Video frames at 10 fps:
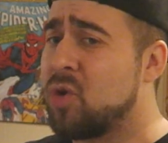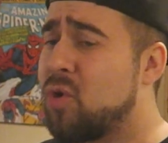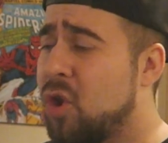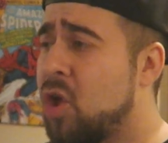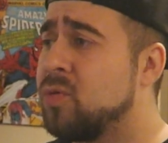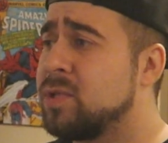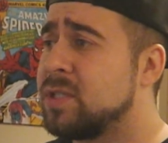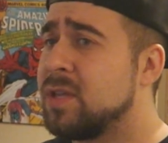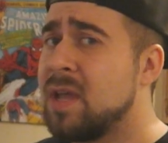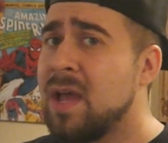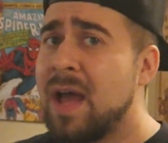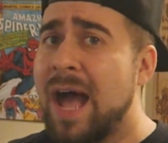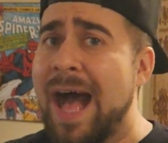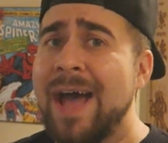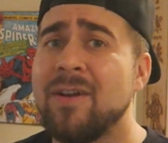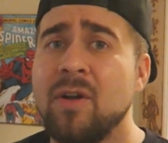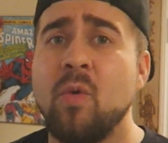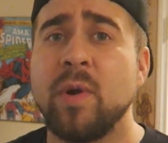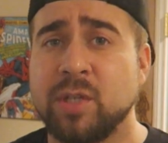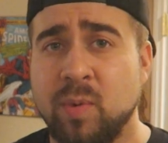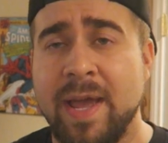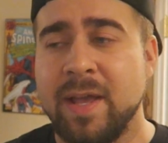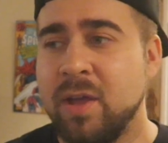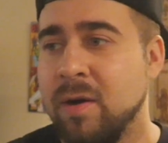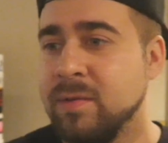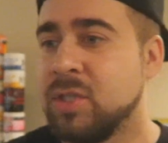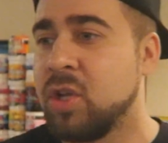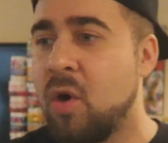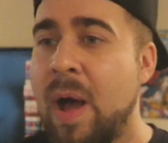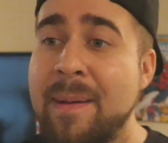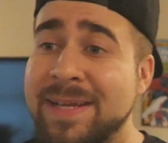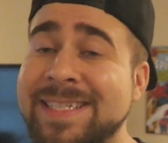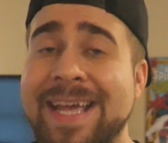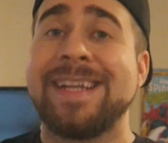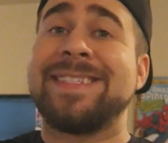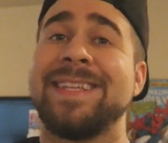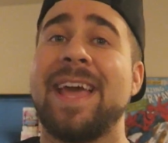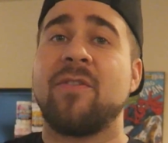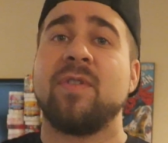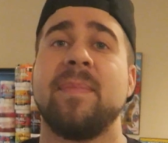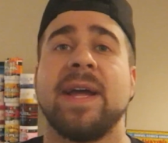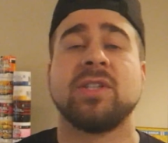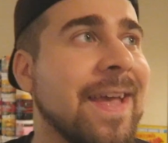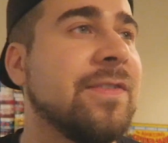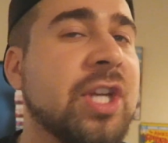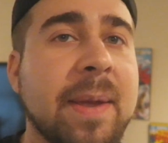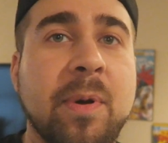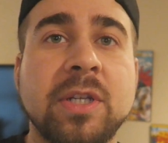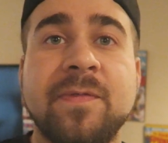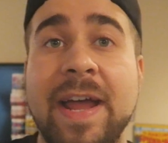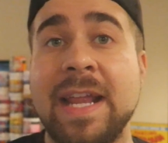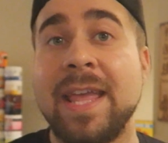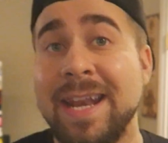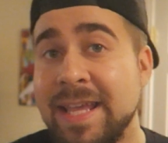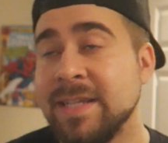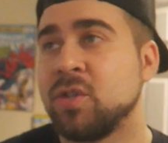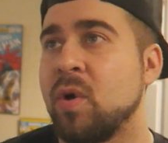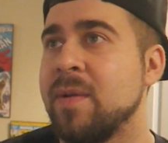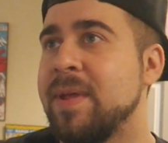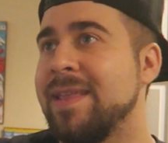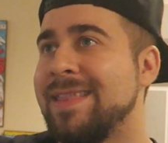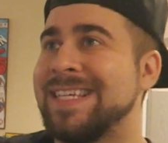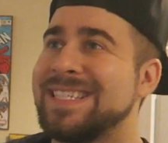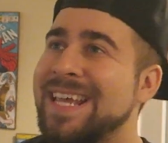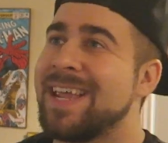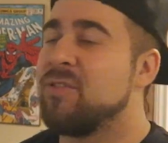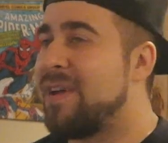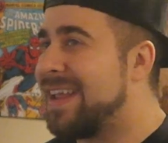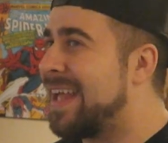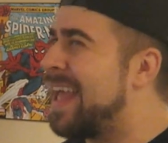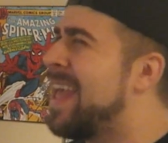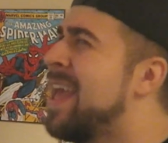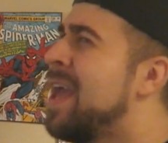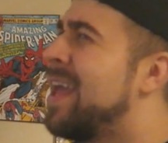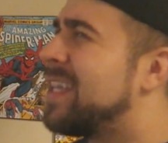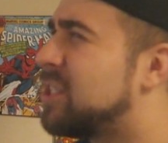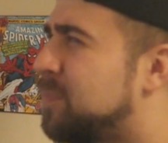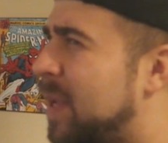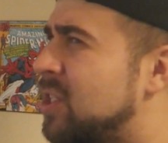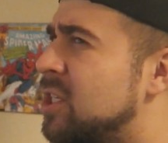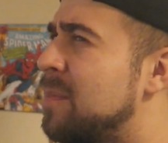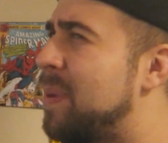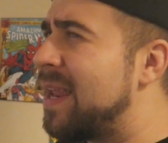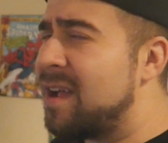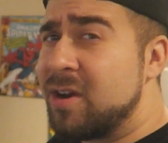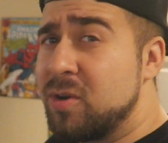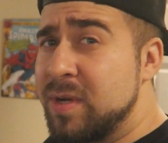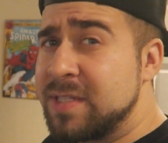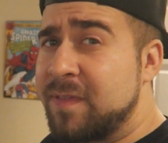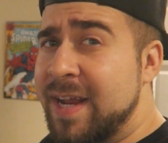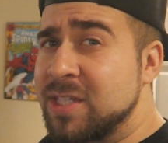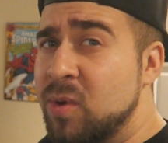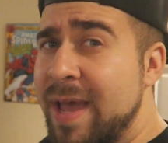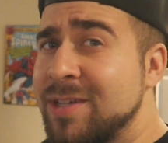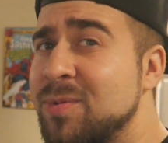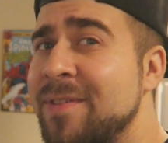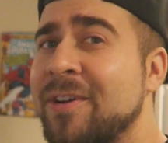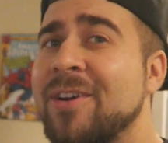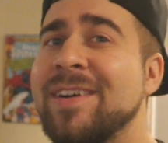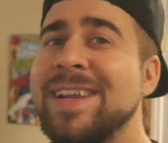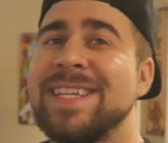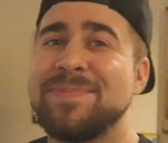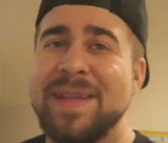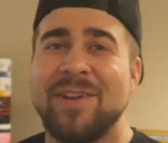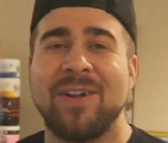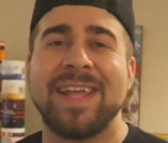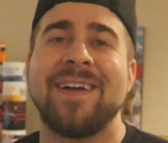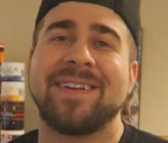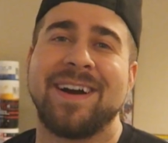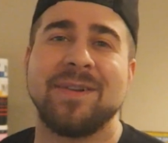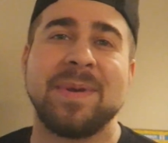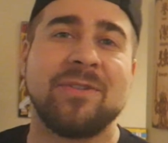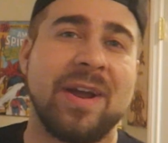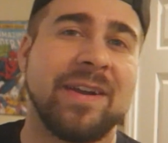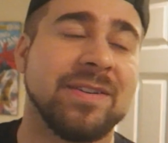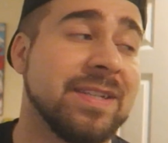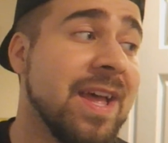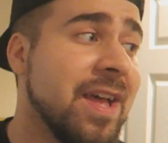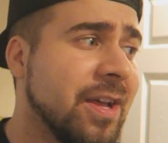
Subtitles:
so close. I don't know which way it goes. So I'm excited to see that rematch. If Jake Paul's fighting again, he's going to be the second ranked guy, especially depending on who he's fighting. So as we've heard, he's been calling out Conor McGregor's